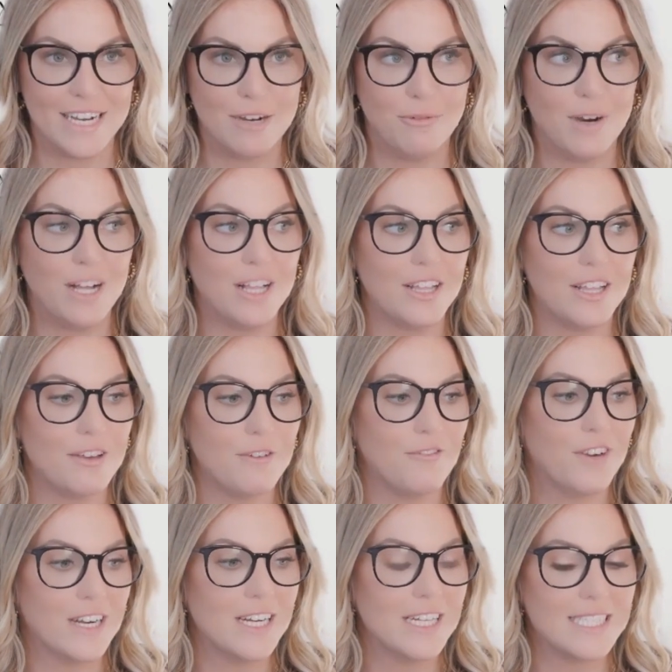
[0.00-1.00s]
well,
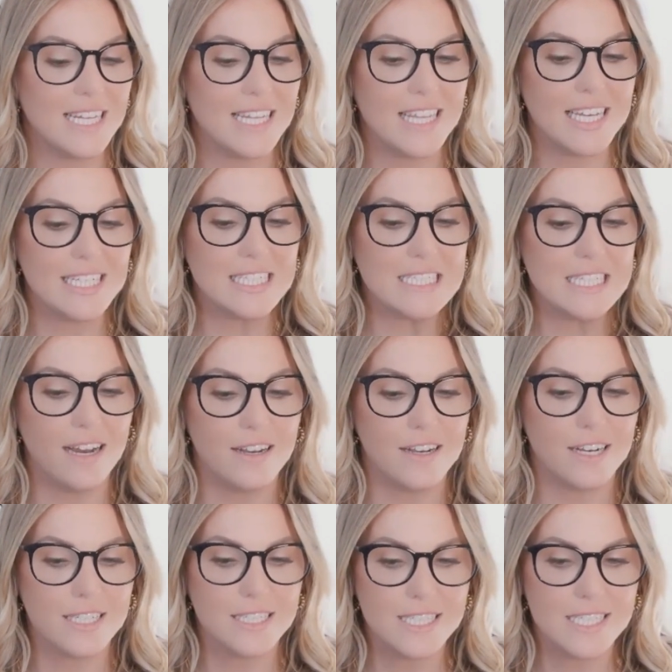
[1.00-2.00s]
first, I think it's
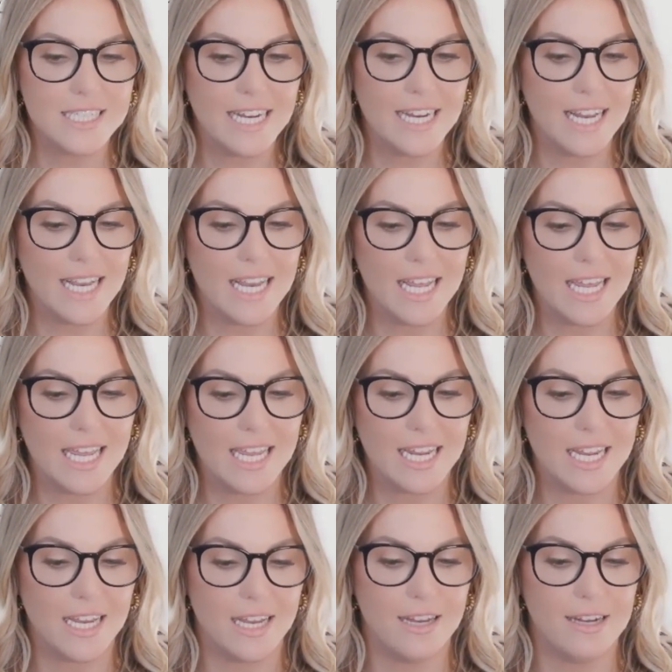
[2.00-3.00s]

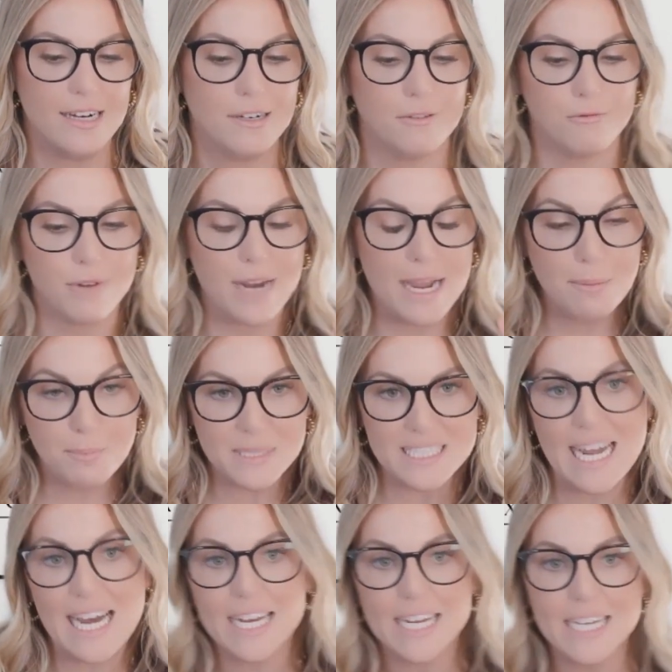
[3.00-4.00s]
understanding rep
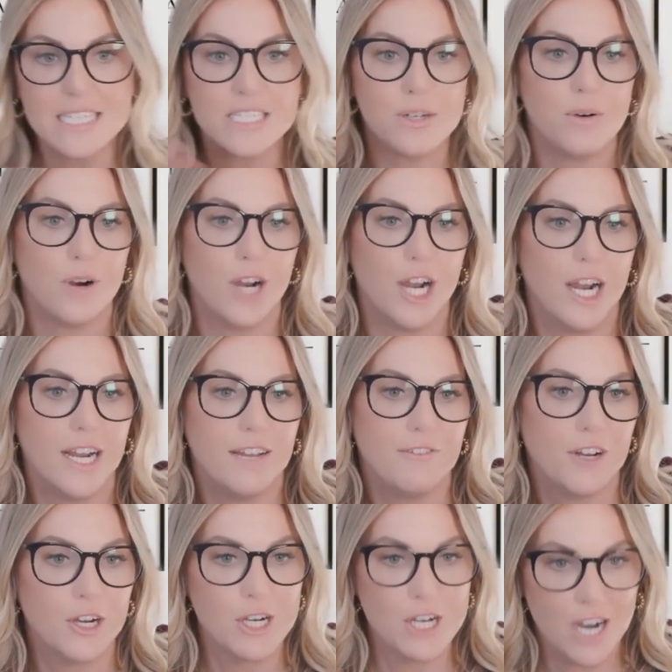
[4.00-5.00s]
status or if
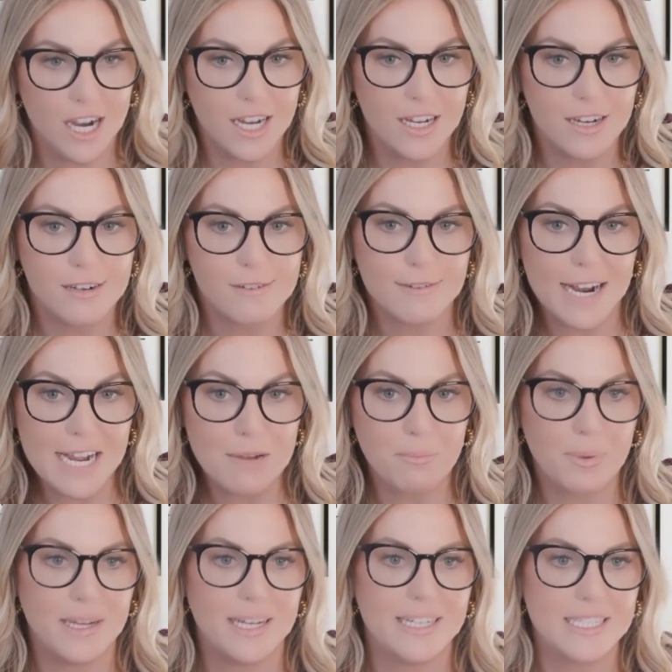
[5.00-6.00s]
you're not a
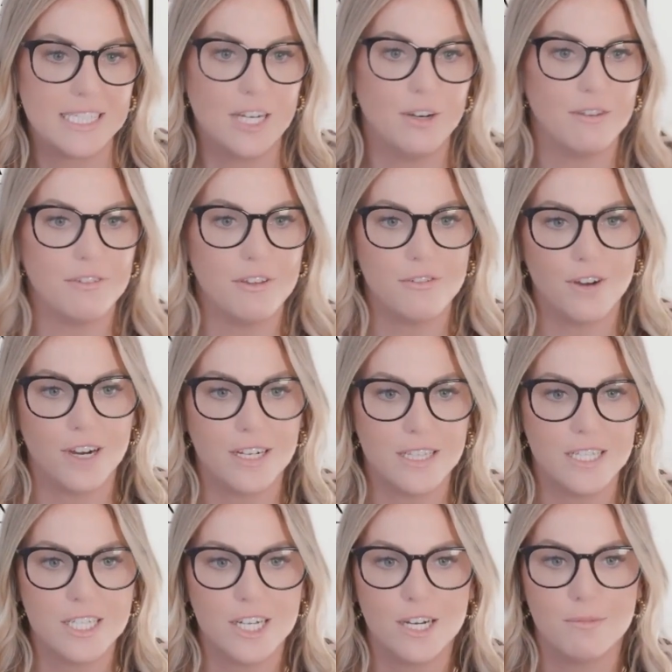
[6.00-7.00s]
rep. And so, if you've heard
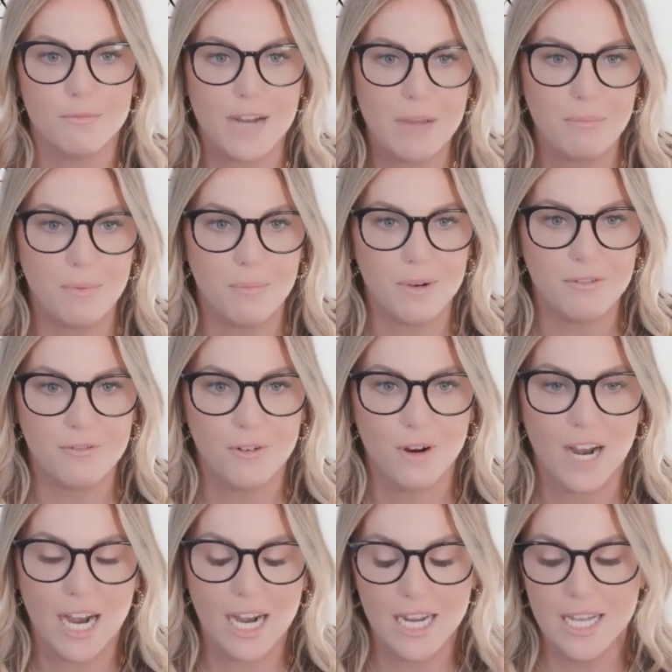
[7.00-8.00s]
the term rep
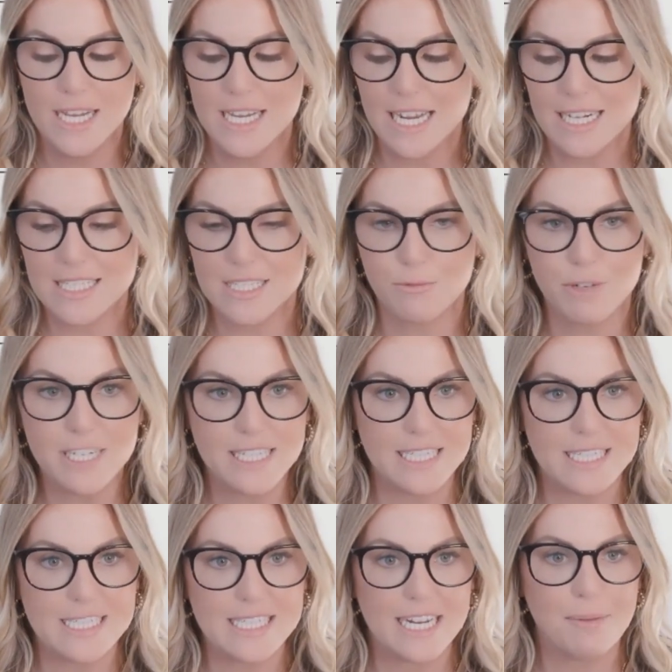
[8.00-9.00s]
before, it's a real
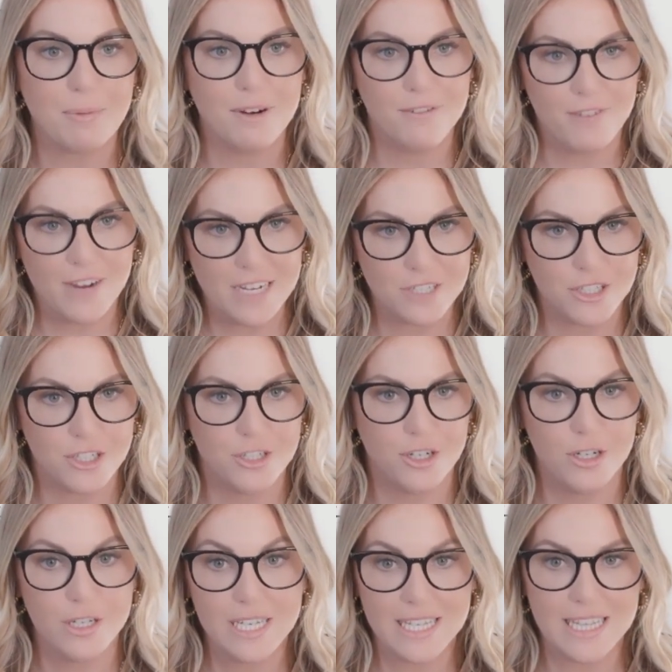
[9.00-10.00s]
estate
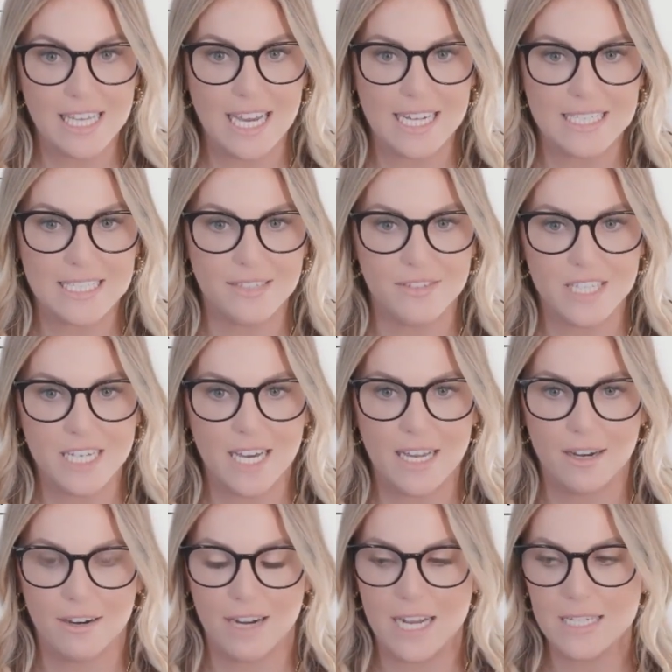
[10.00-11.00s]
professional in the eyes of the
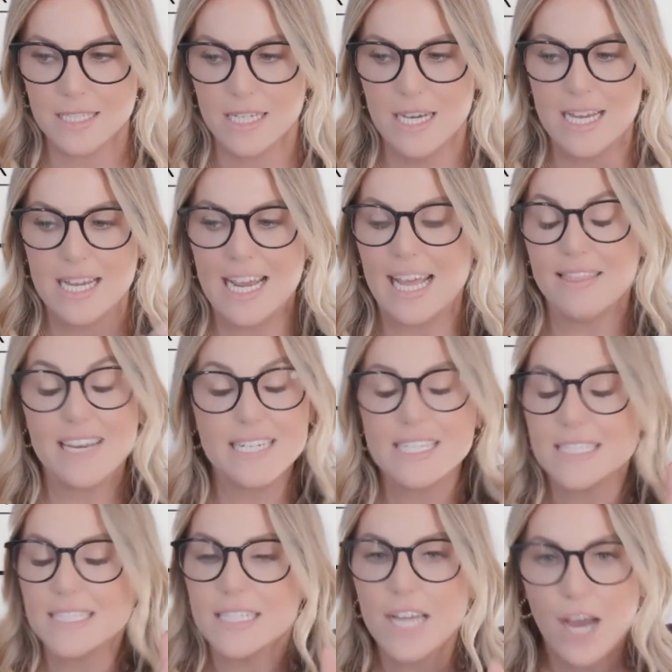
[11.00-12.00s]
IRS. And that
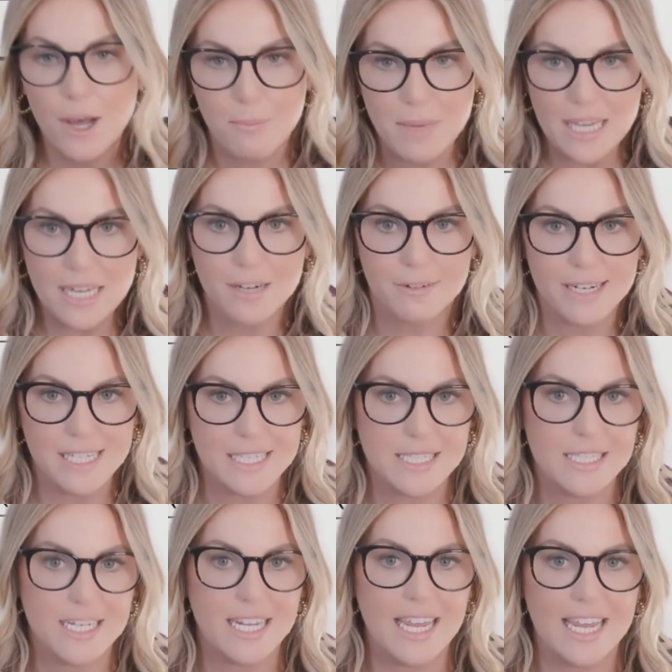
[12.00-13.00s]
does mm. not mean a real
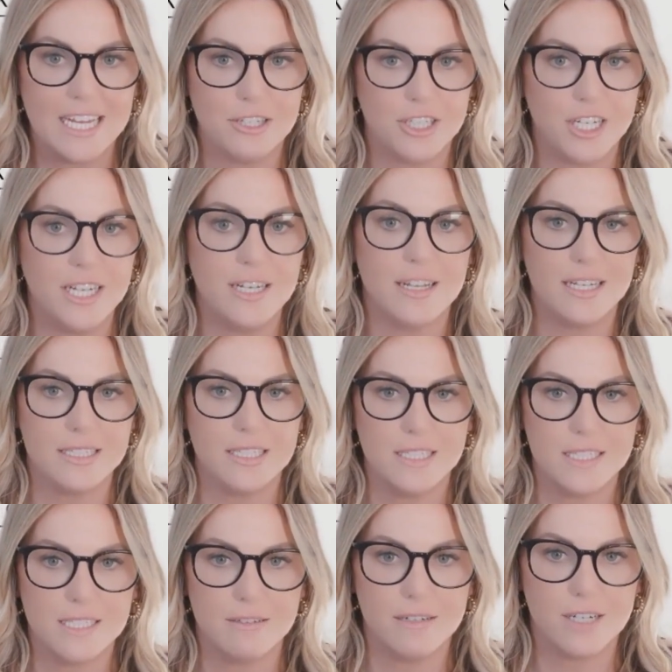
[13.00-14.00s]
estate agent. That's
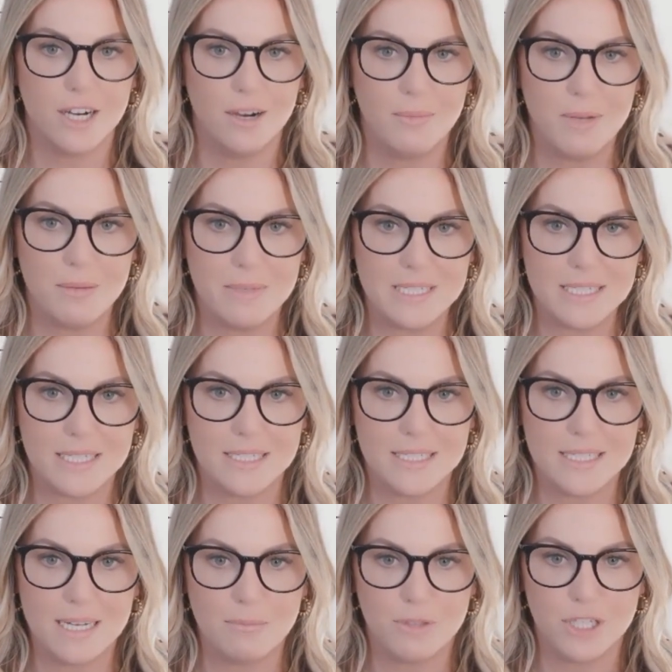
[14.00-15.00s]
also a common mm.
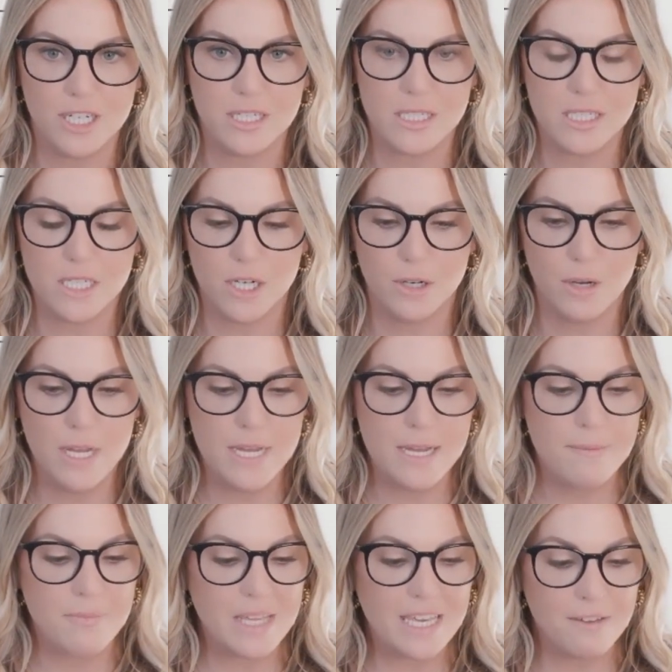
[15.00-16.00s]
misconception. So,
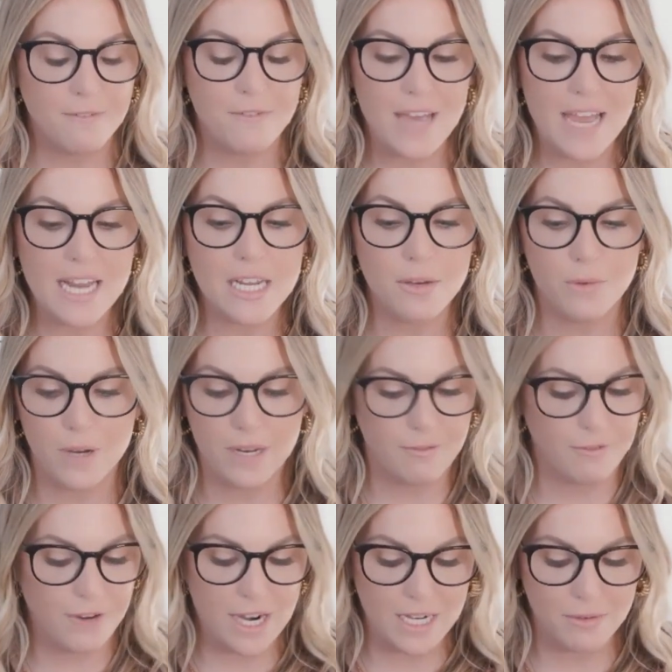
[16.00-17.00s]
if anyone,
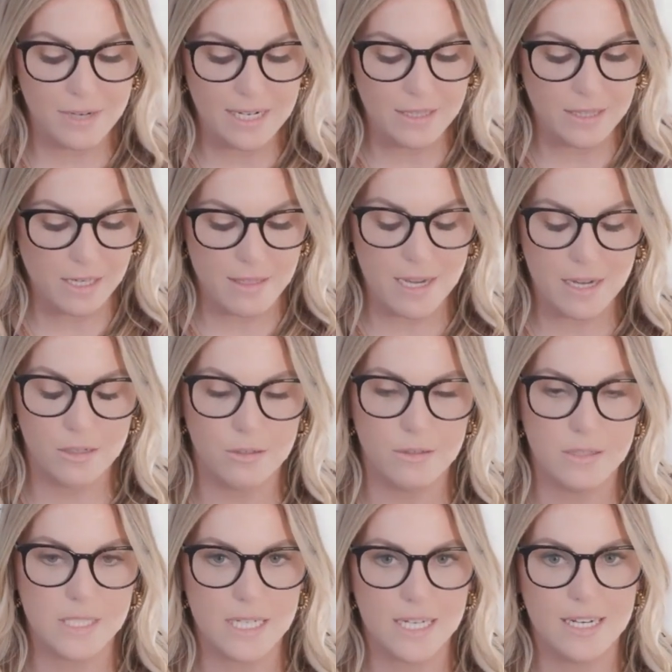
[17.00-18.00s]
for anyone out there that
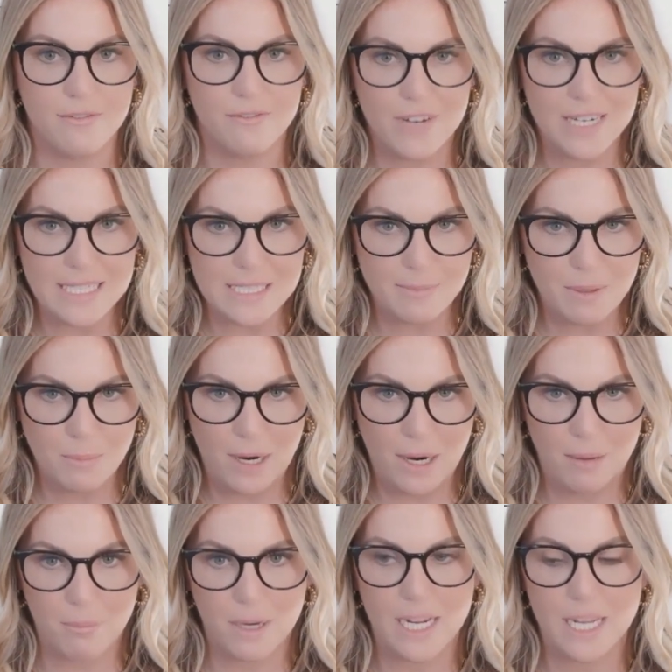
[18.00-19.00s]
owns an investment
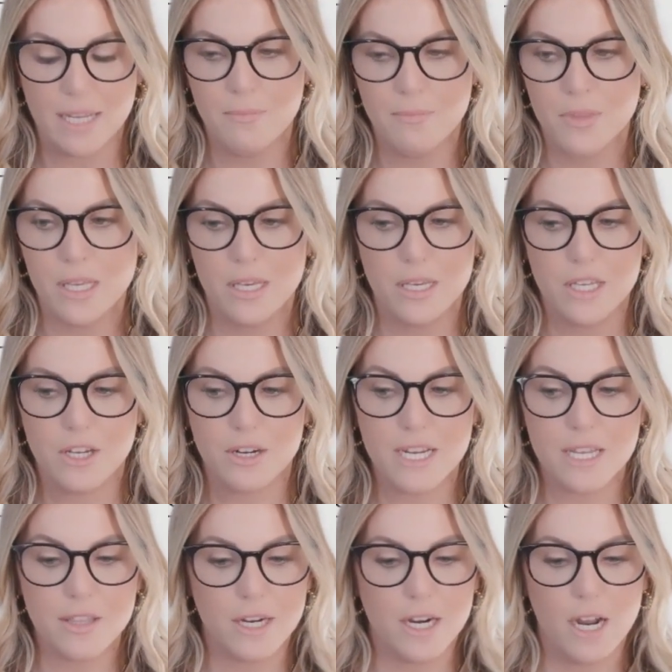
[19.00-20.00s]
property, you're
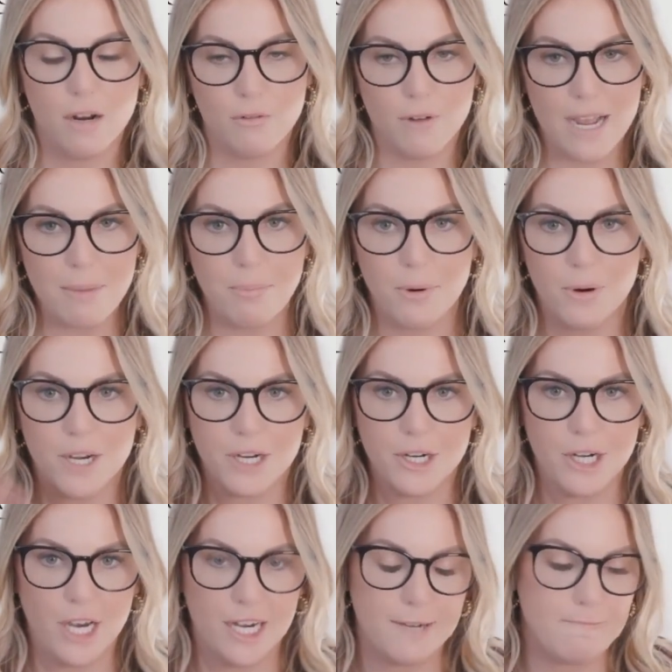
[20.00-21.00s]
either a rep or you're
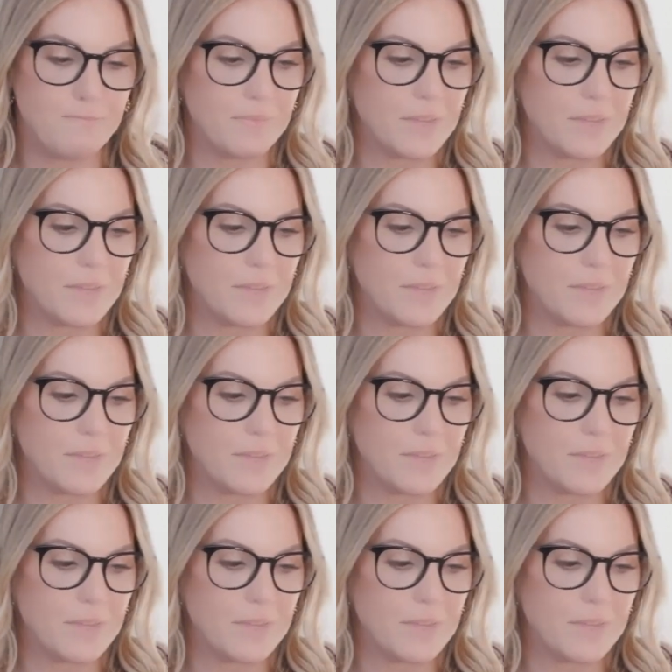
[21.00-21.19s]
not.